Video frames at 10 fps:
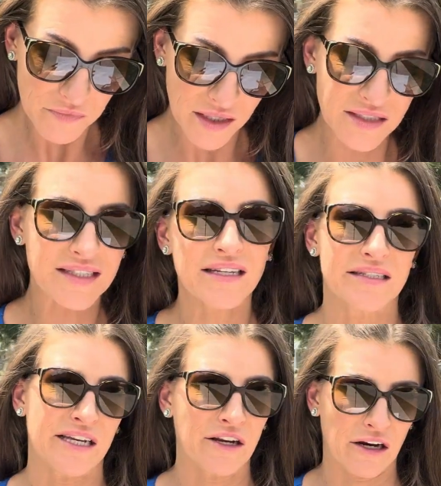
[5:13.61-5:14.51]
because they tend to
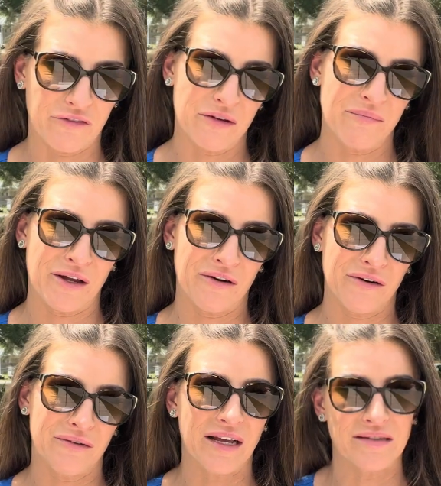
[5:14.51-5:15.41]
take care of it
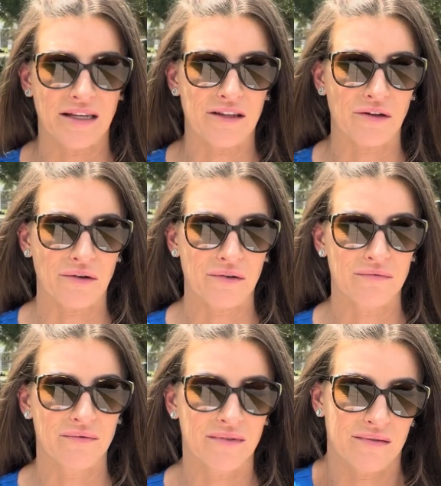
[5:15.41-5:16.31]
better as like their
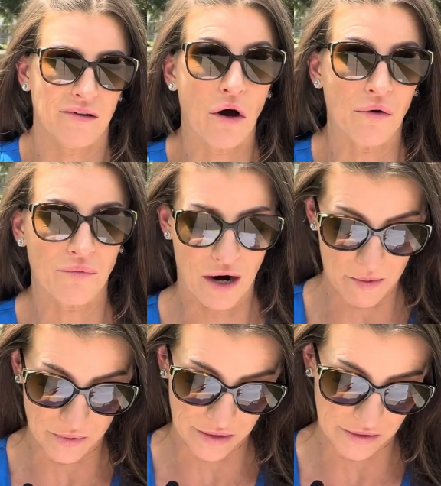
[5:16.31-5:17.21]
own
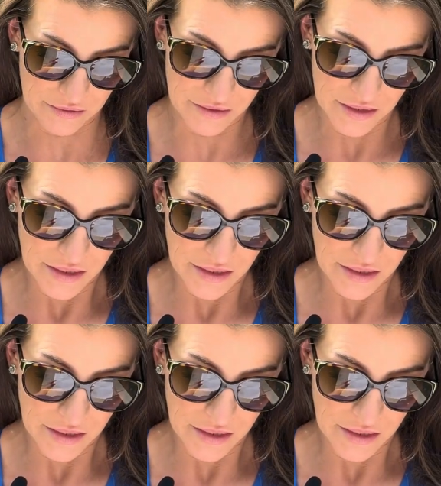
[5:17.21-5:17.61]
property.